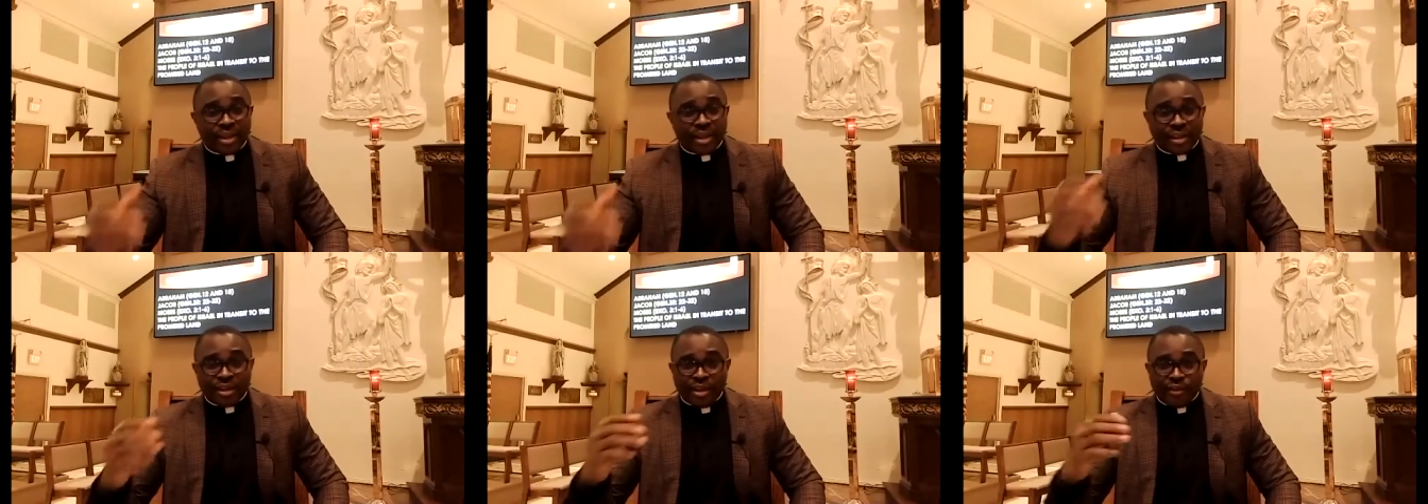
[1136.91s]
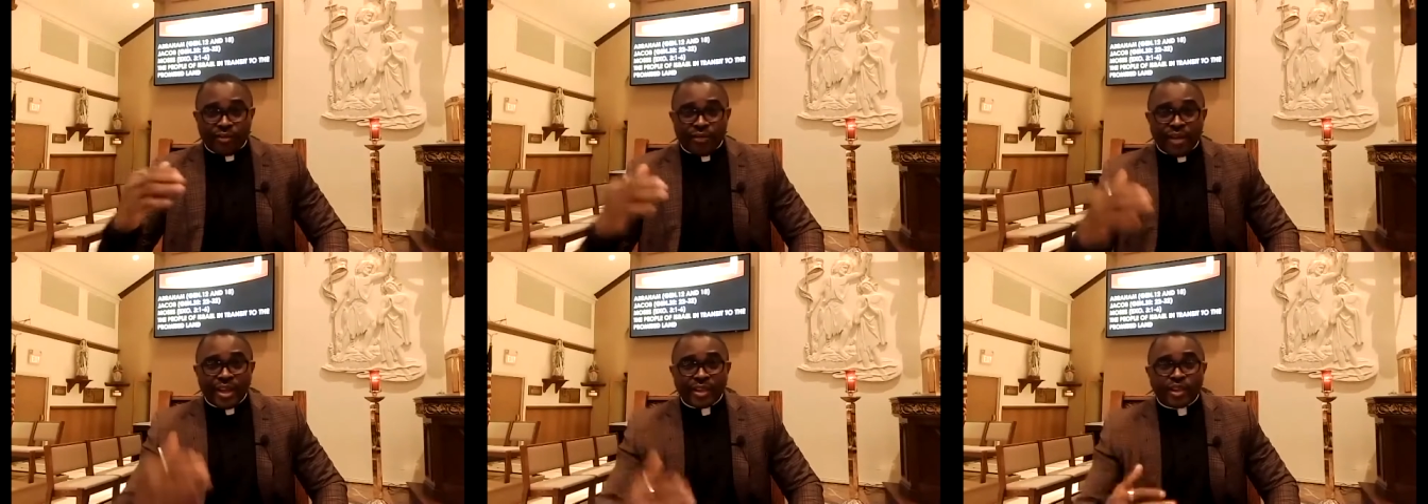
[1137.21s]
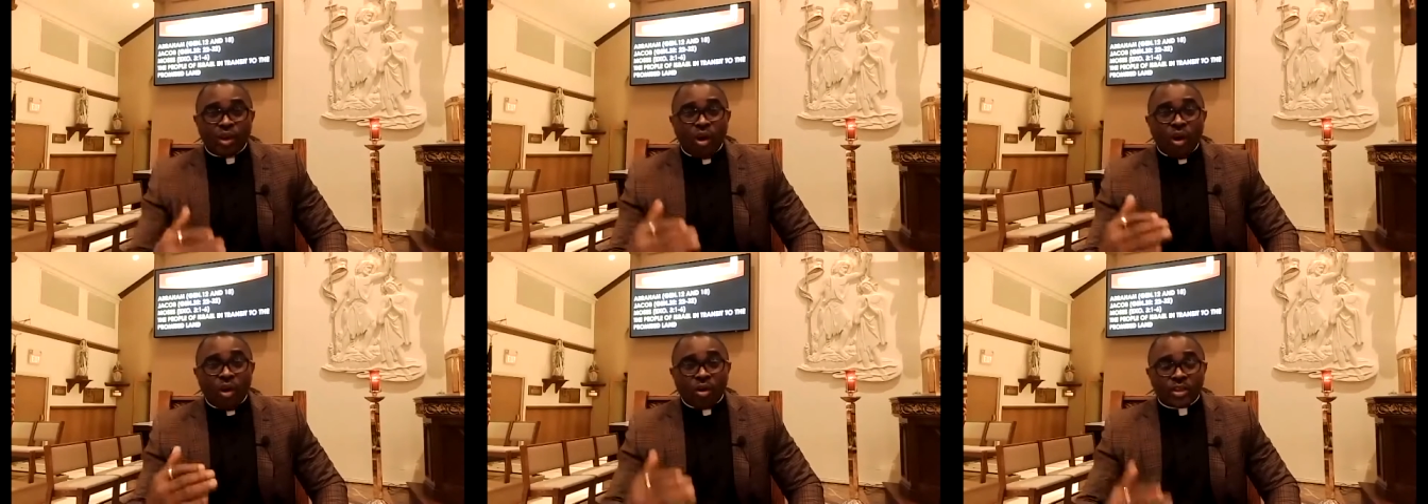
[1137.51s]
The
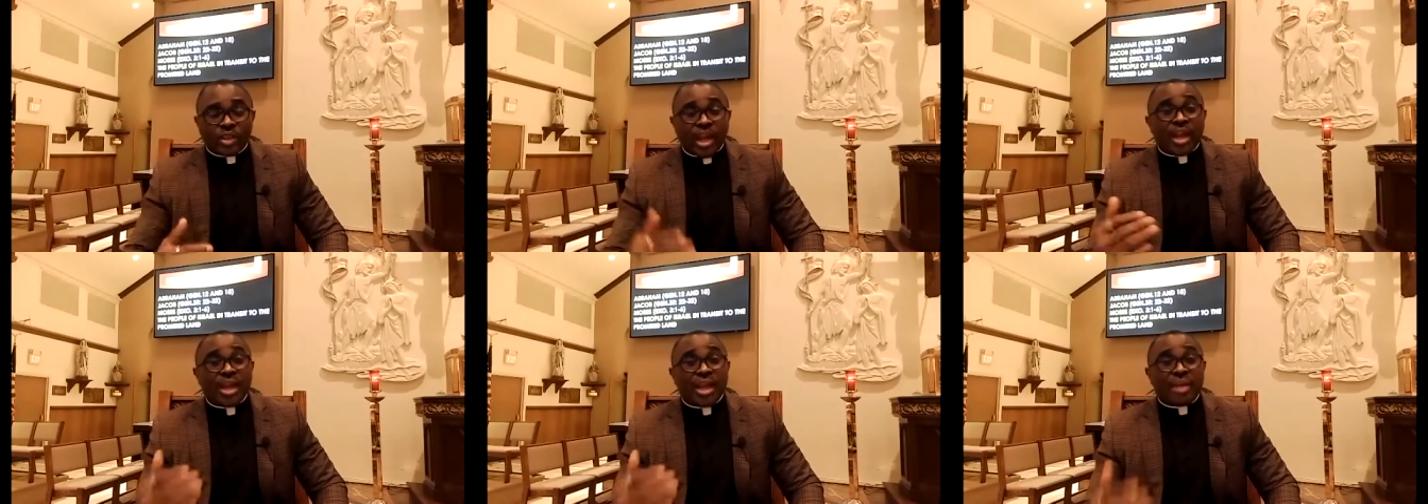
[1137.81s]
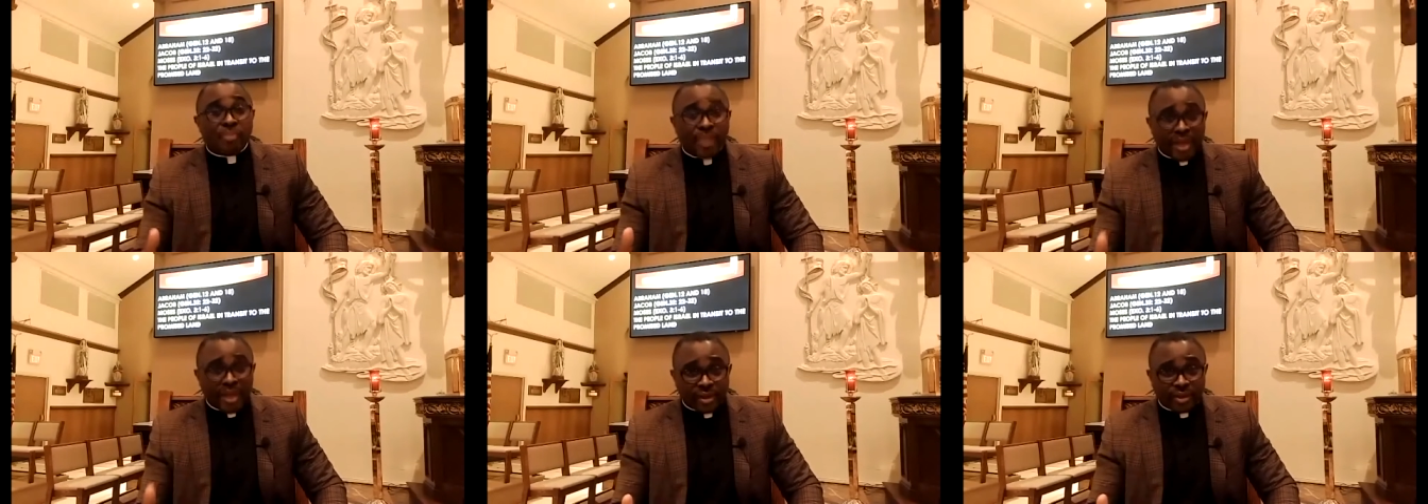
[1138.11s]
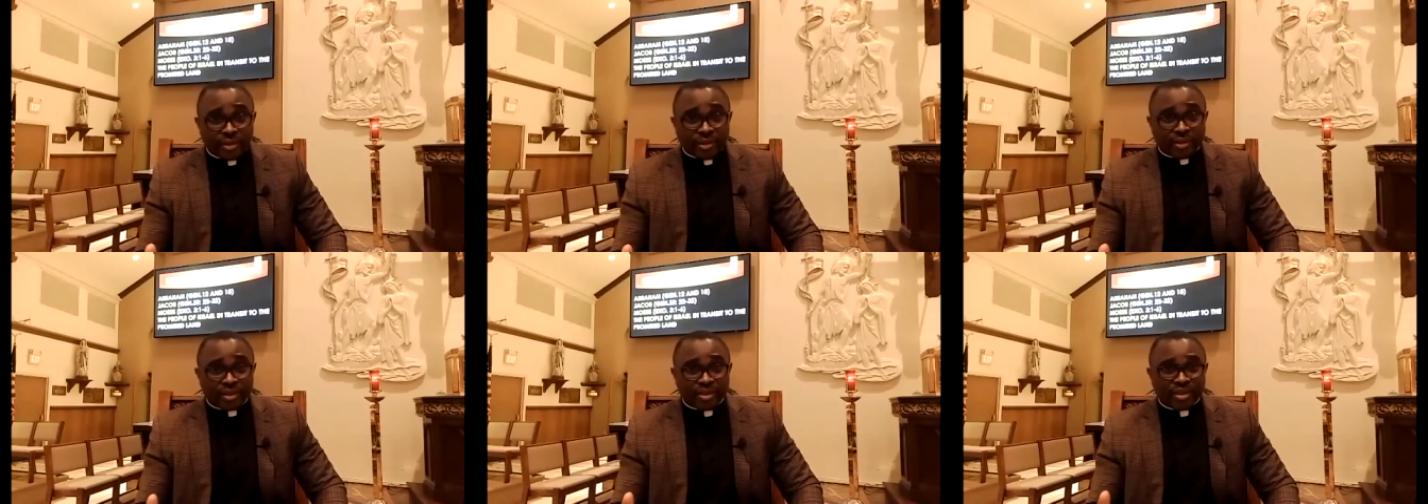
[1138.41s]
first altar he
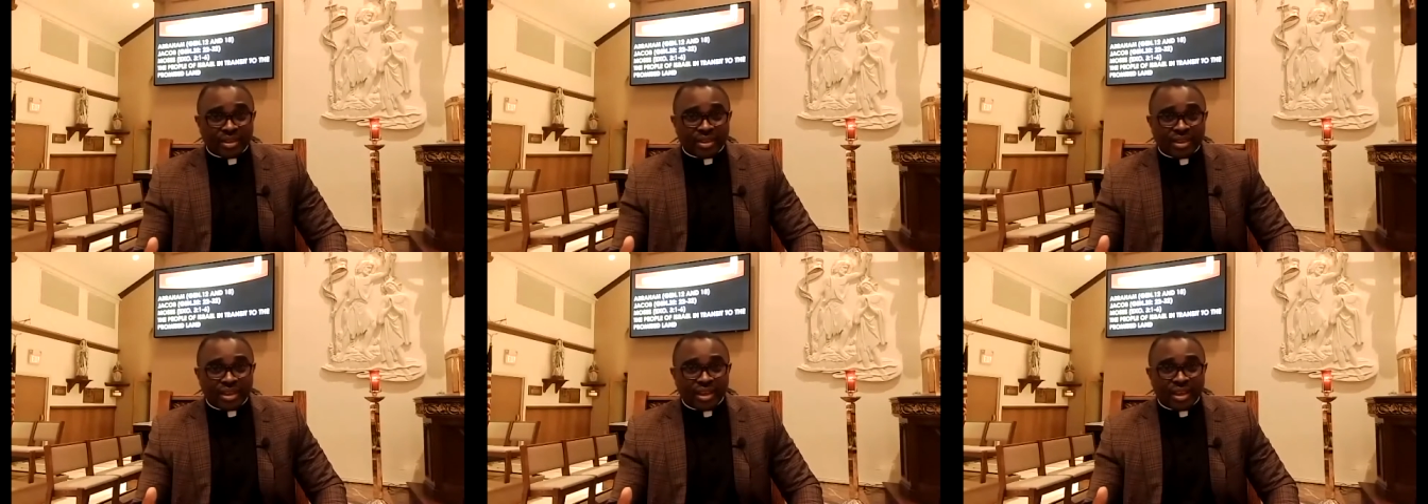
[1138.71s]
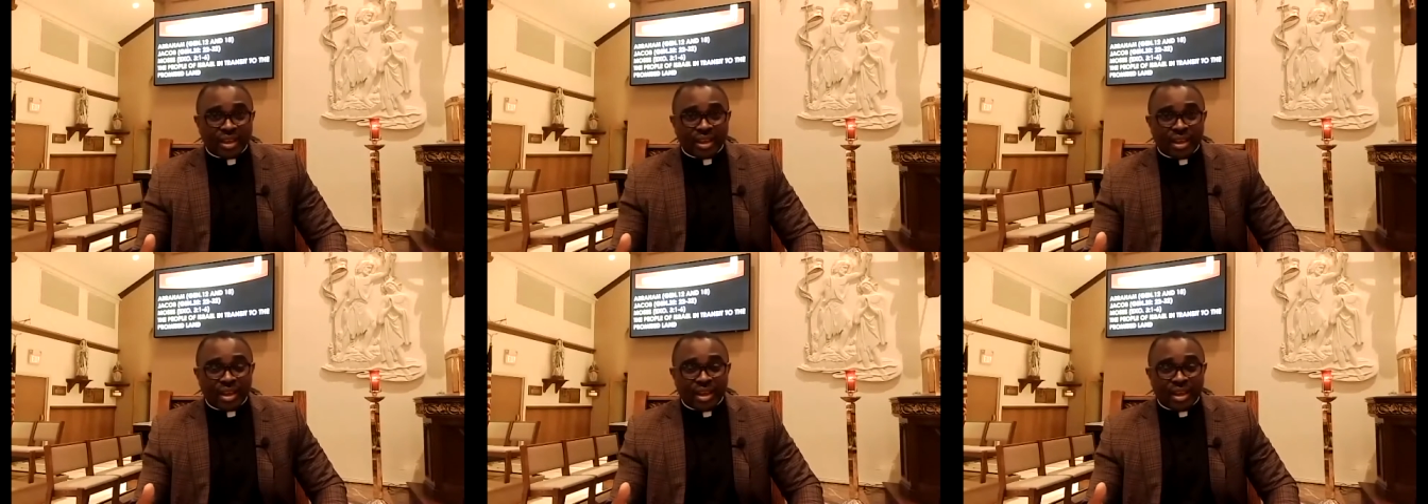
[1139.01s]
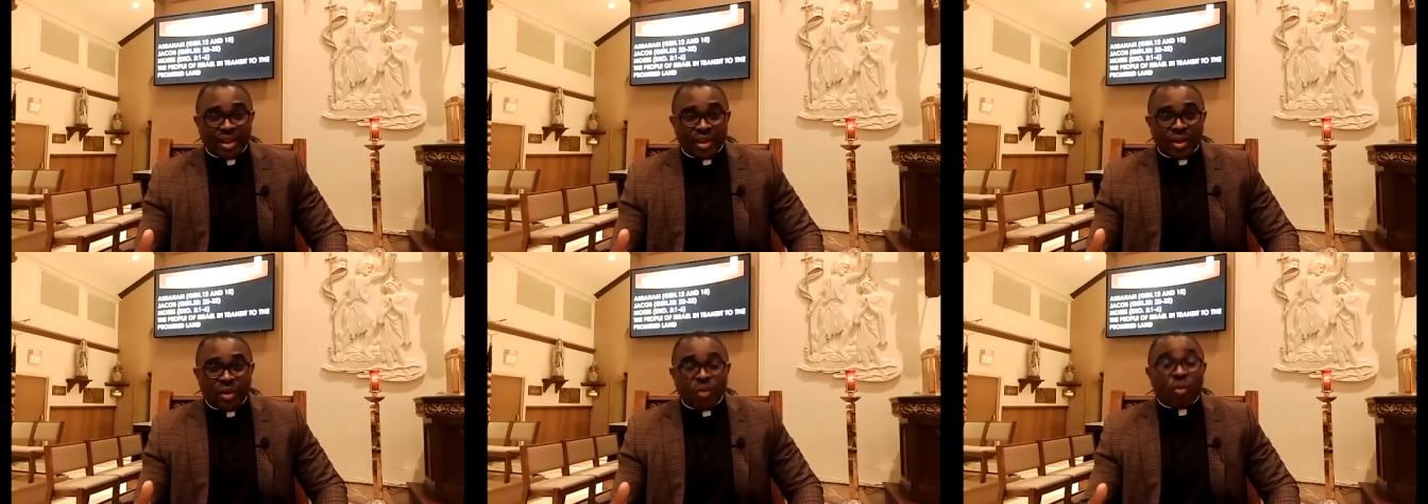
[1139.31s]
built
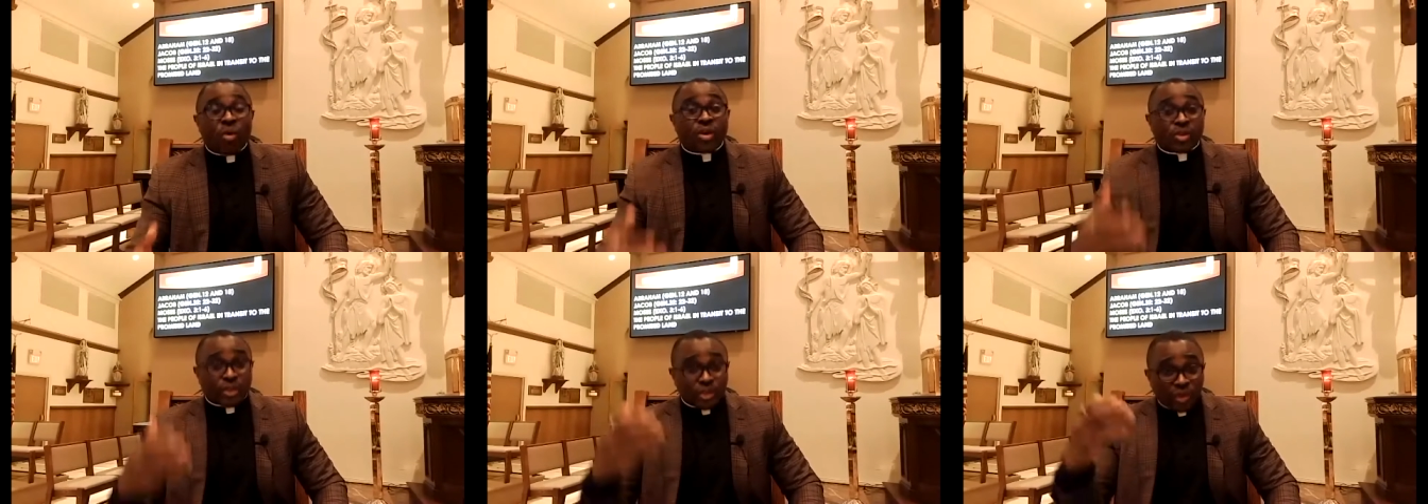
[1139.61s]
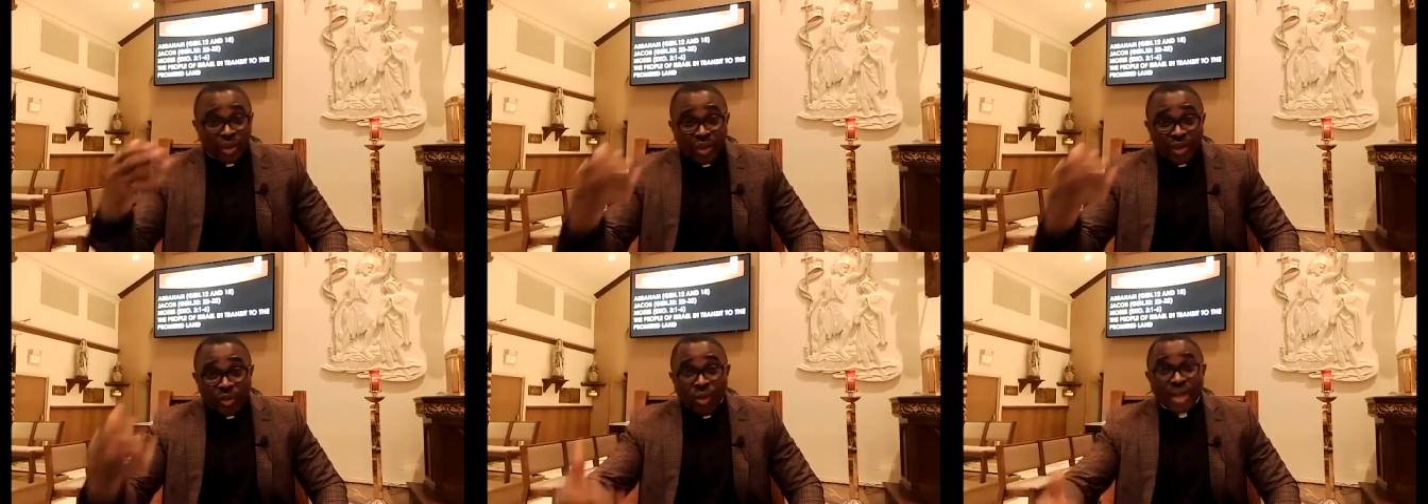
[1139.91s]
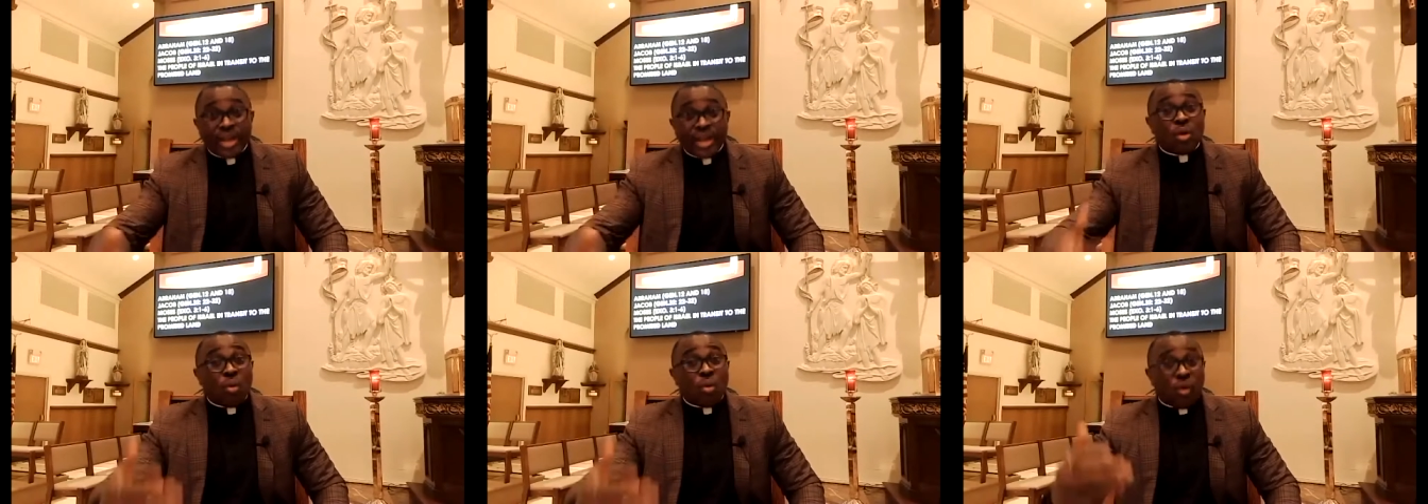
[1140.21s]
was
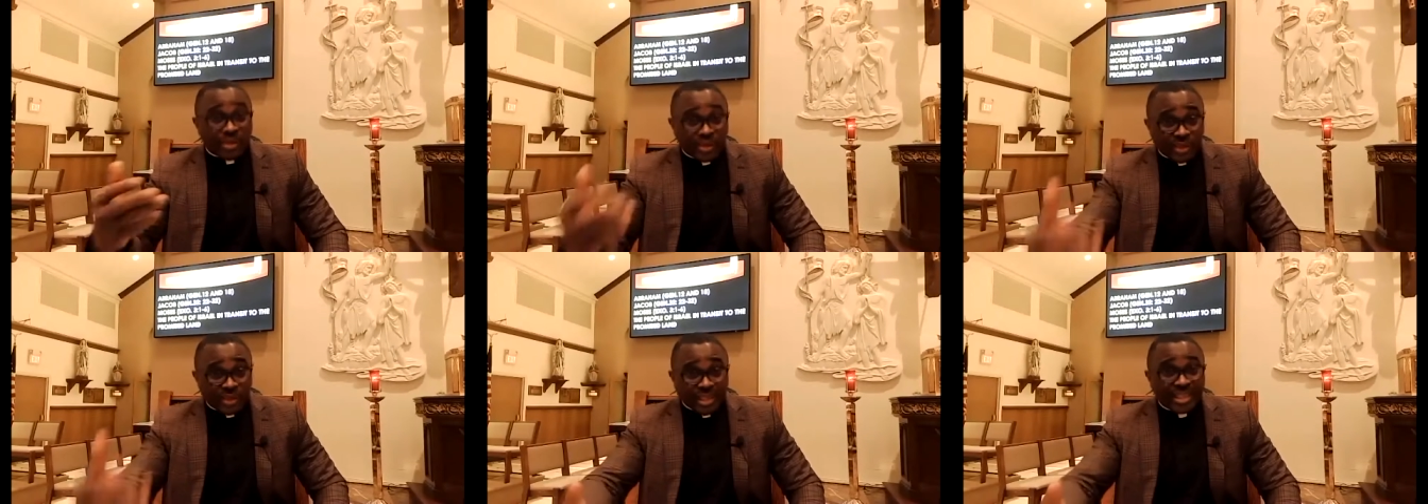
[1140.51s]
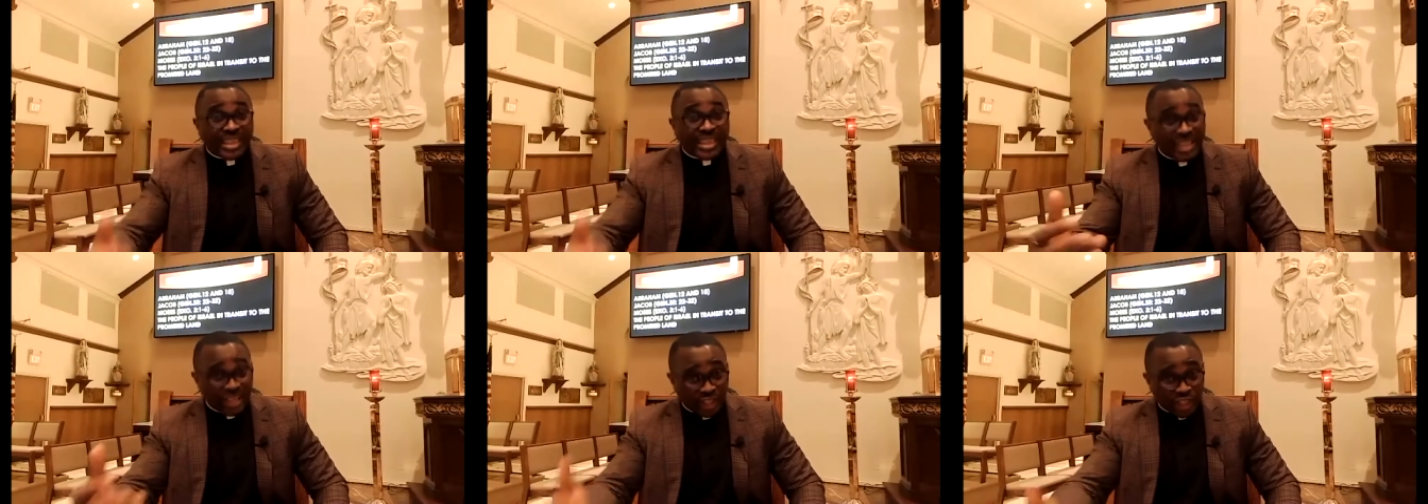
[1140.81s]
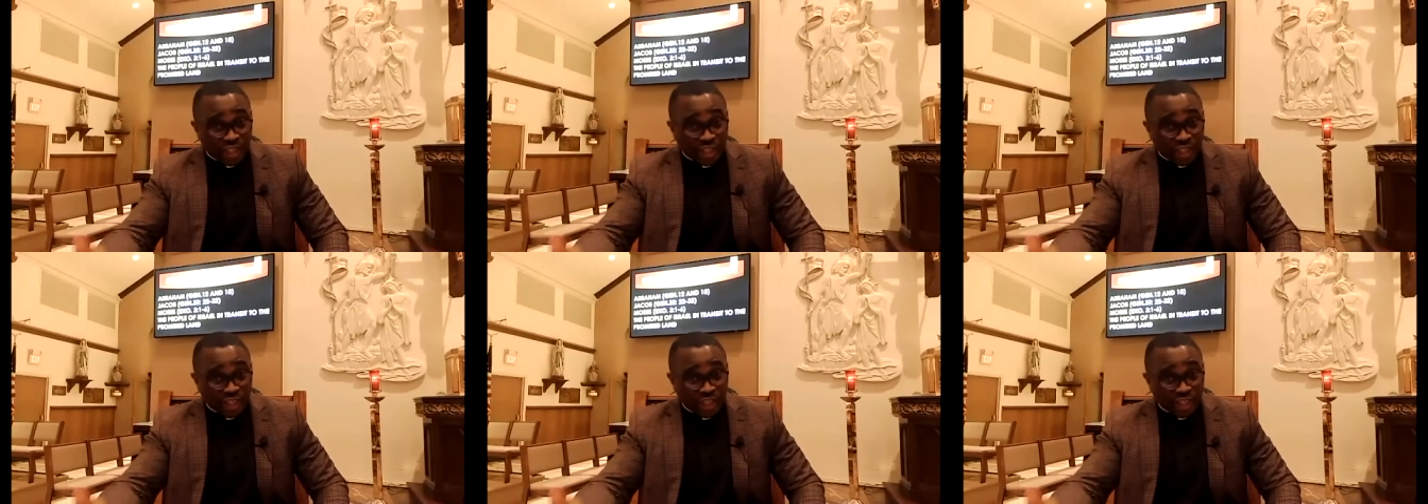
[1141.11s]
when he was still in